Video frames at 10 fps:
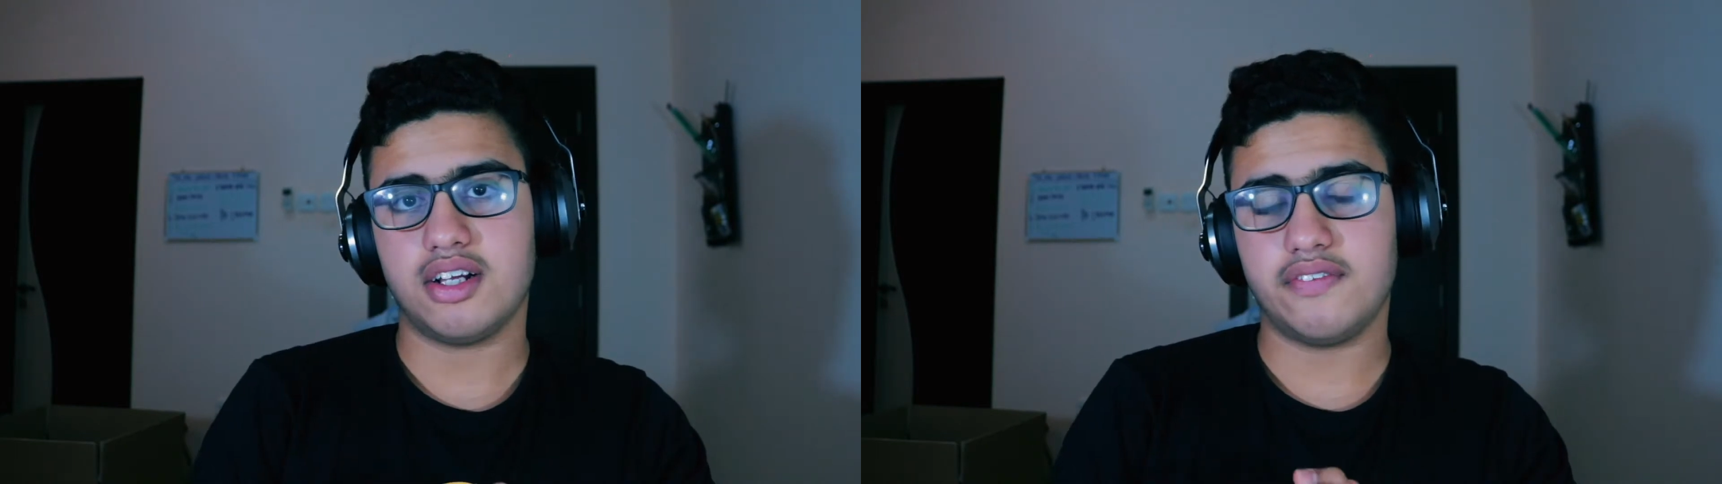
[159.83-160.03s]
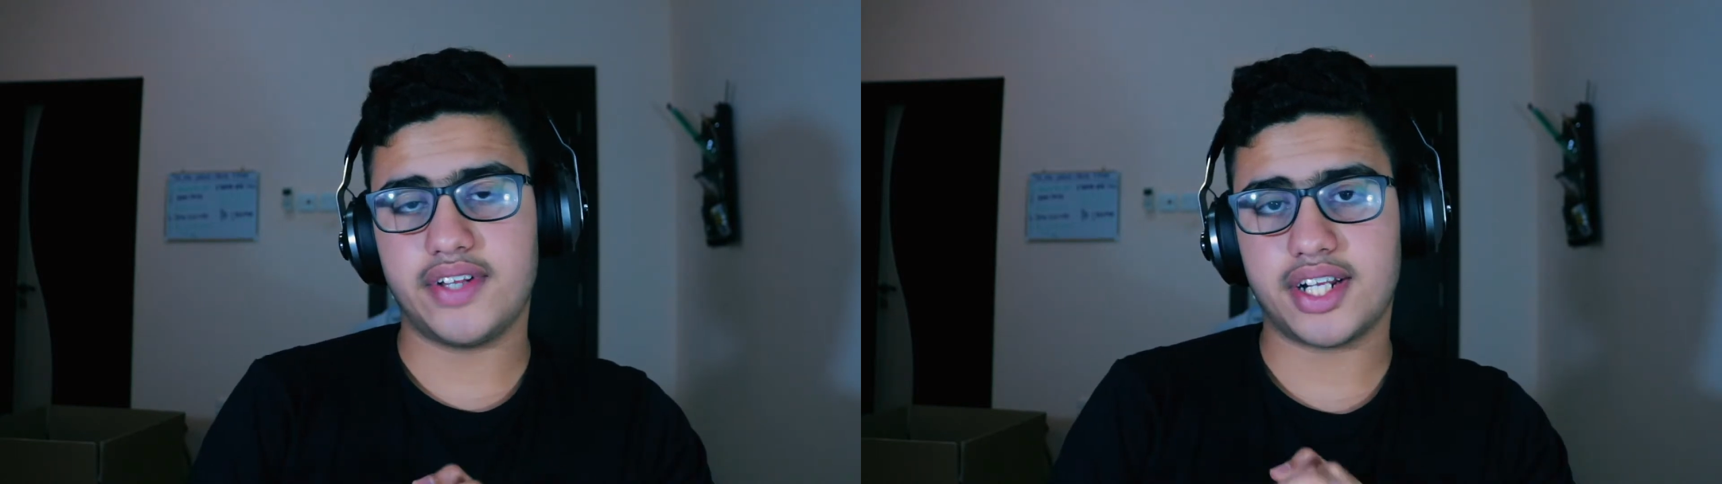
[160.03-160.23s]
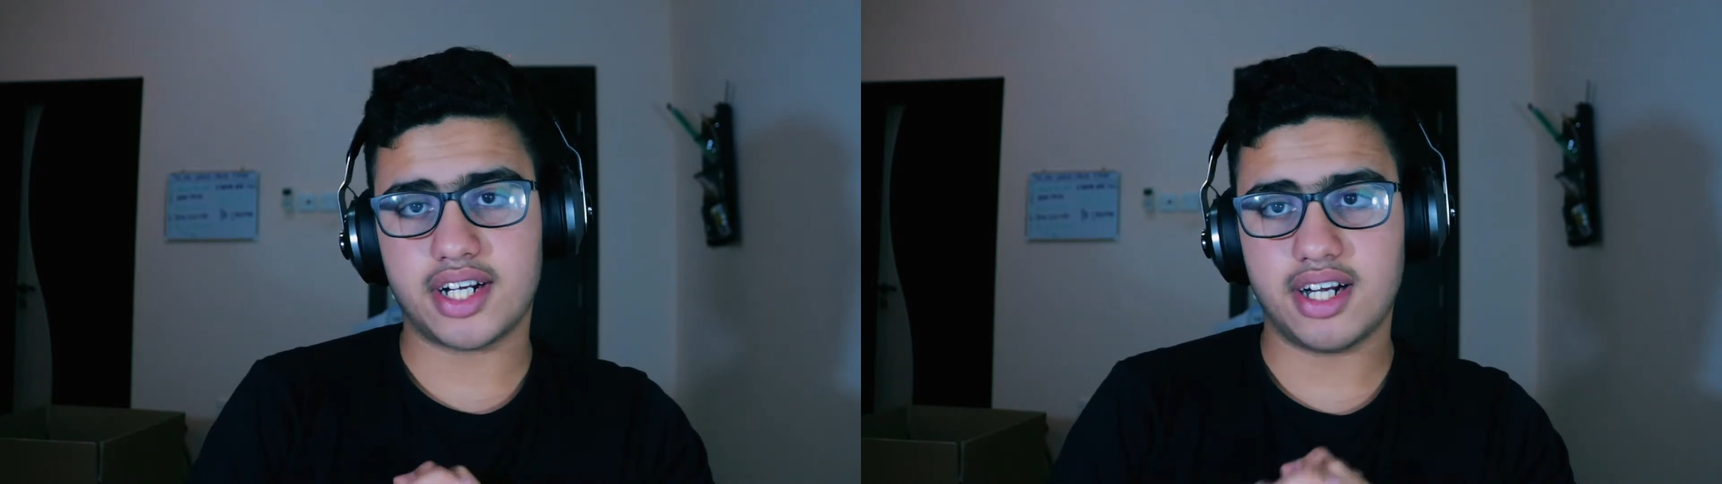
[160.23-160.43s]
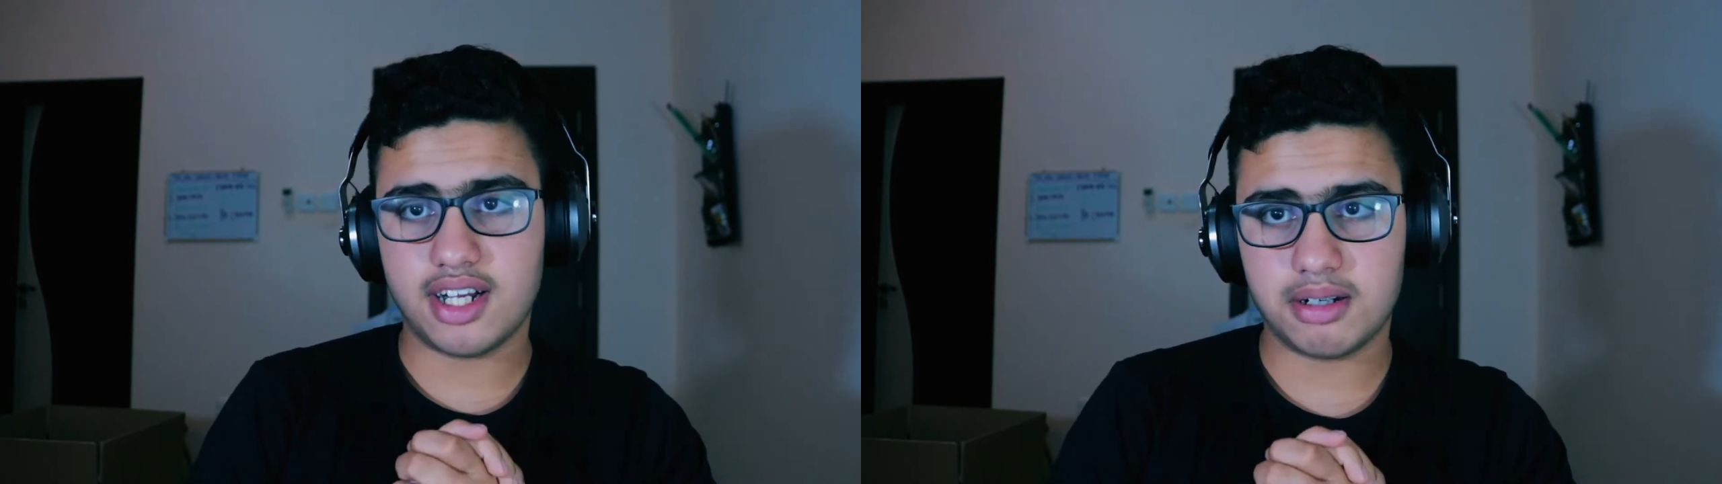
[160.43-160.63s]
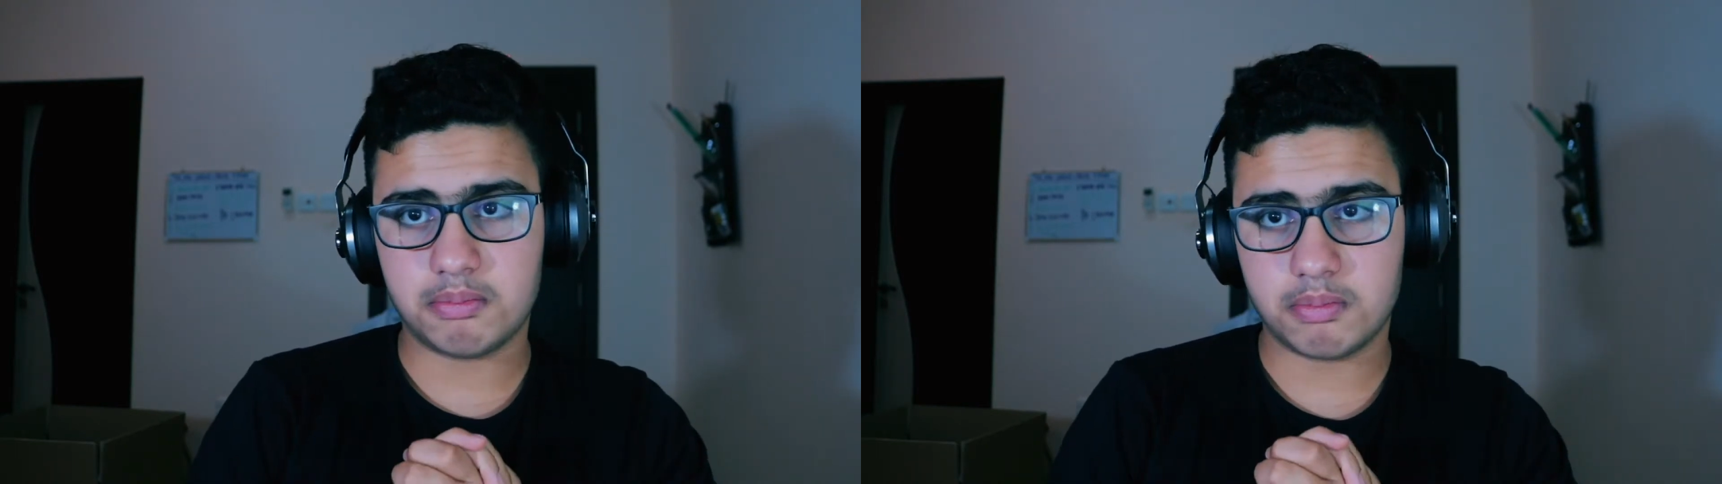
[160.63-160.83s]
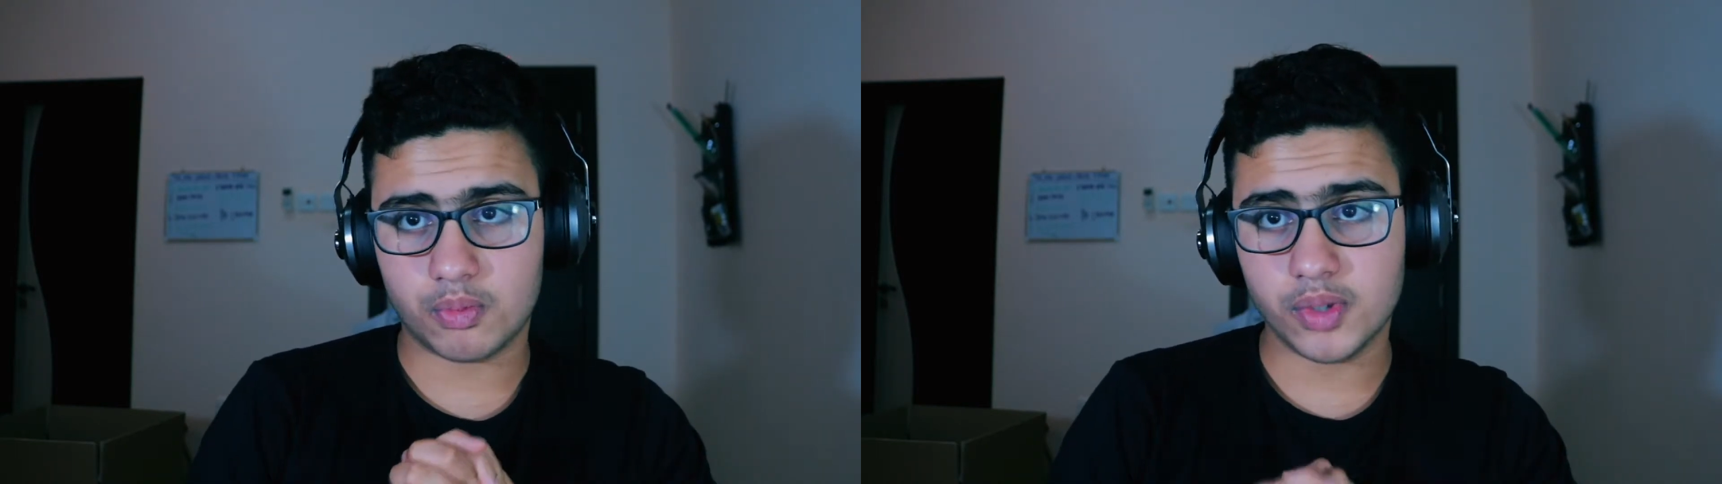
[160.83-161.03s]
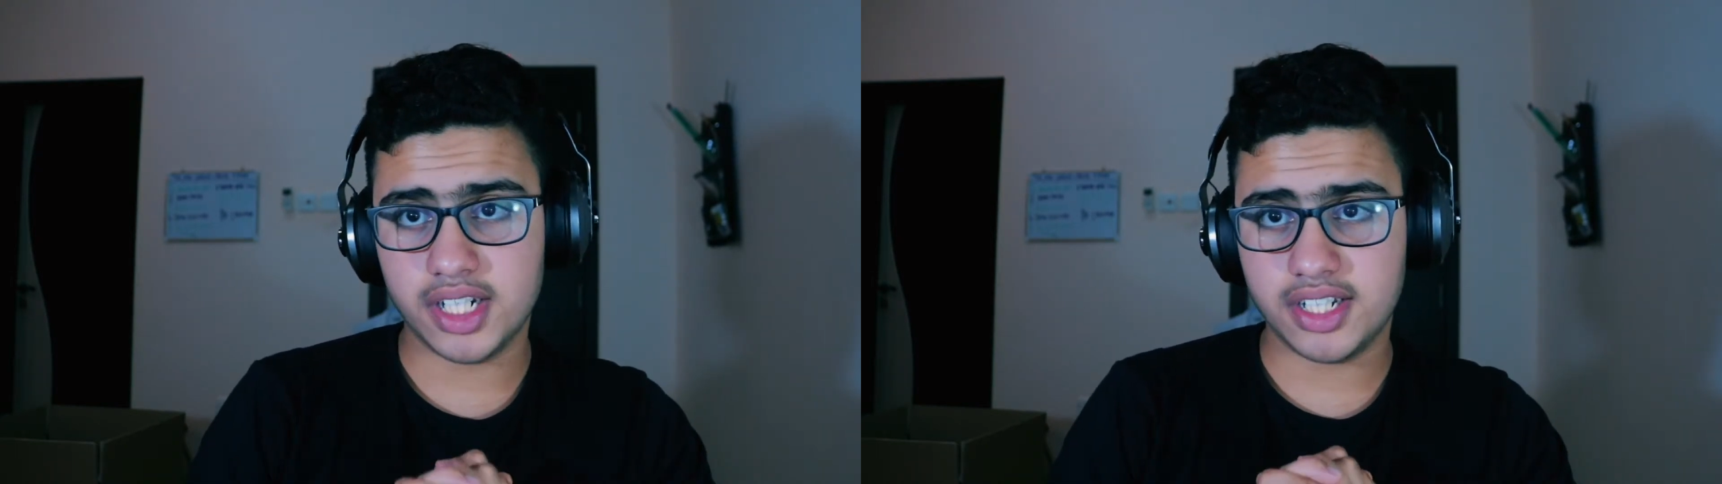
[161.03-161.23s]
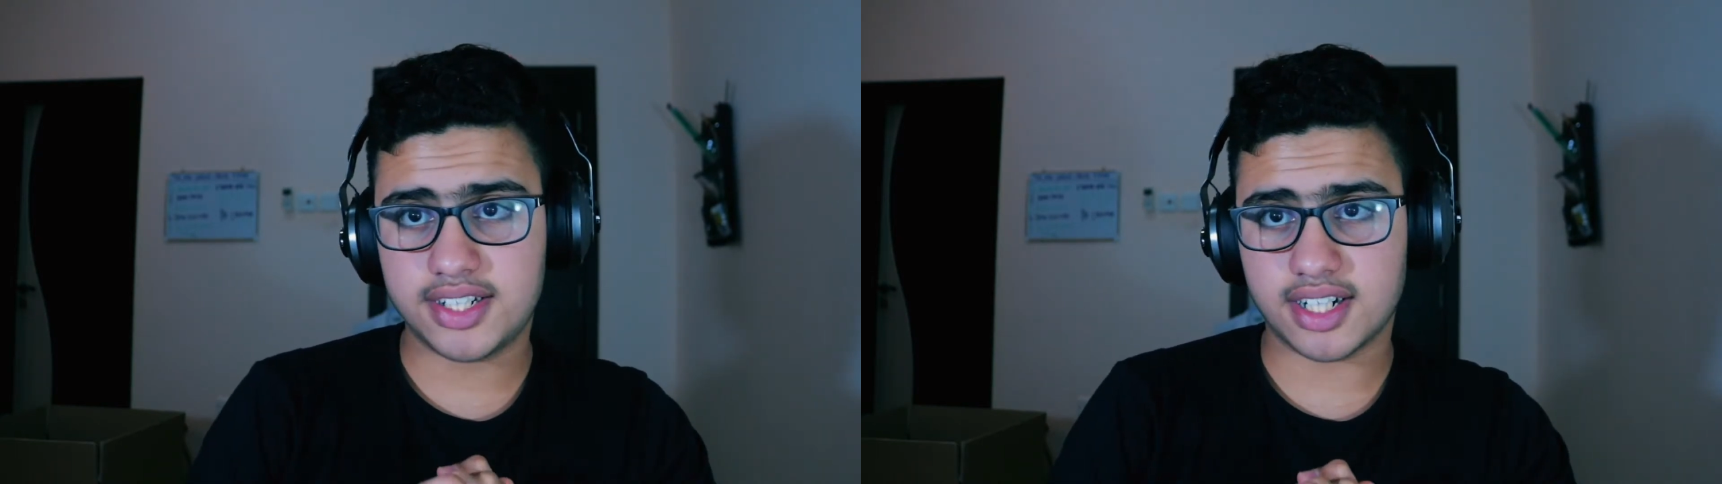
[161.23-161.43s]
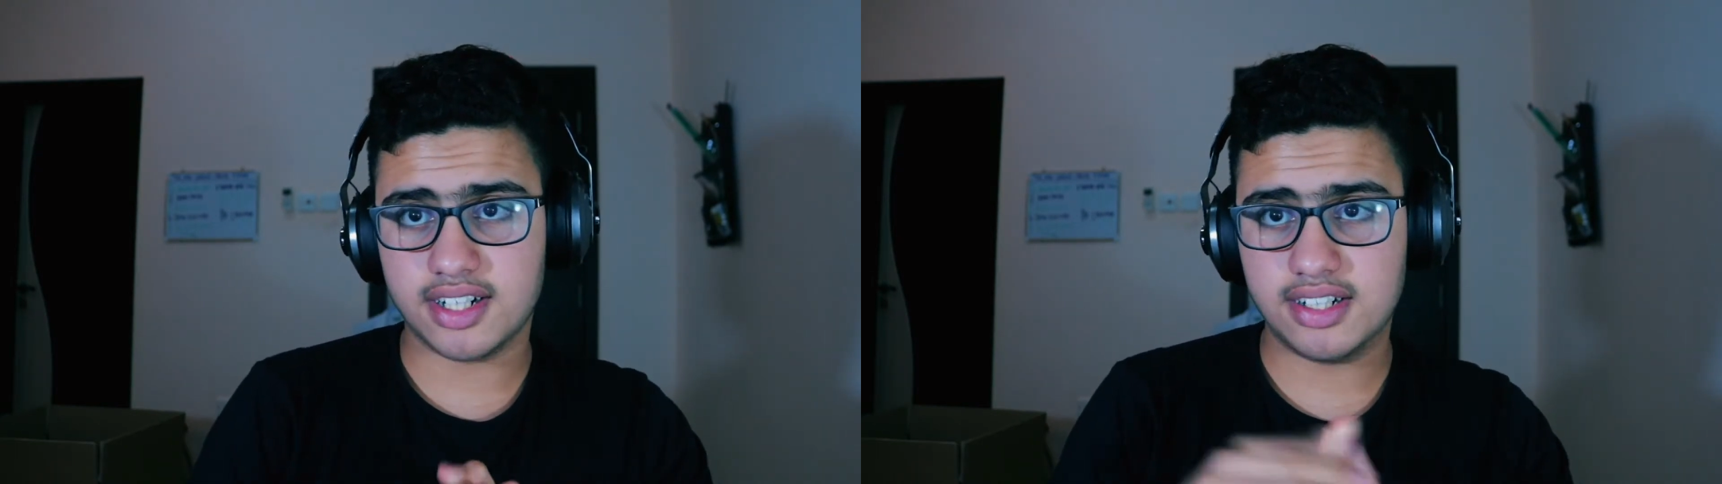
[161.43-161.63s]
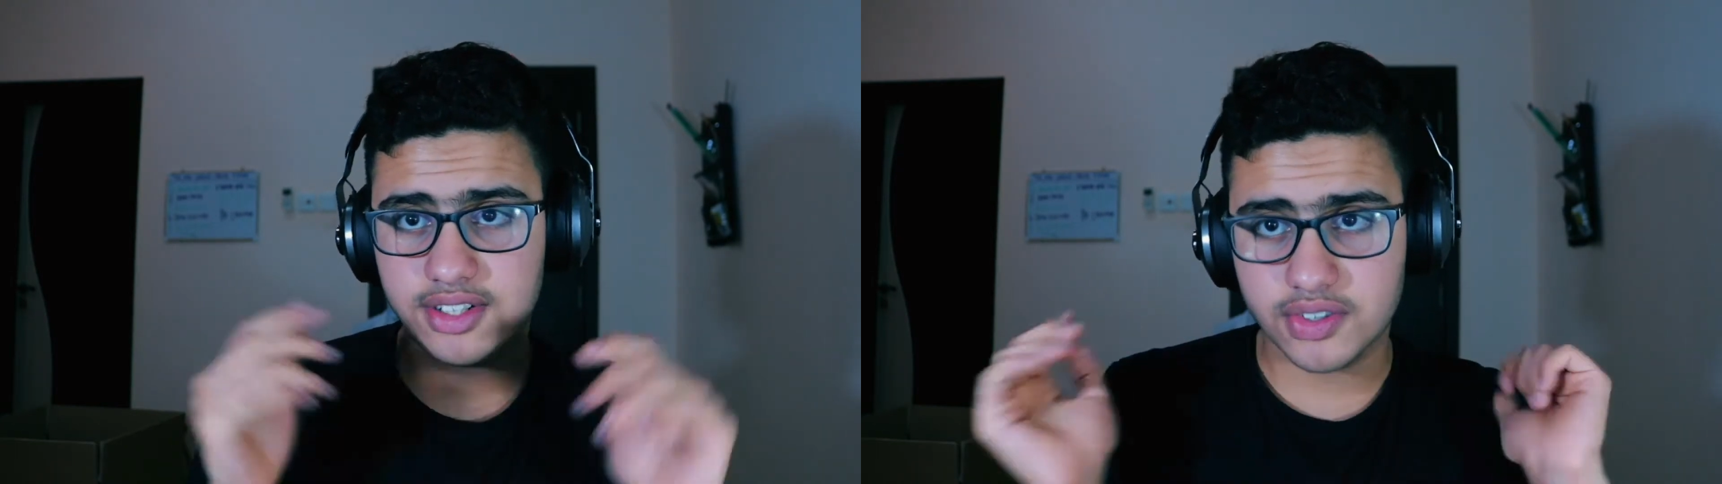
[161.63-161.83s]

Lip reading: that I am really tired.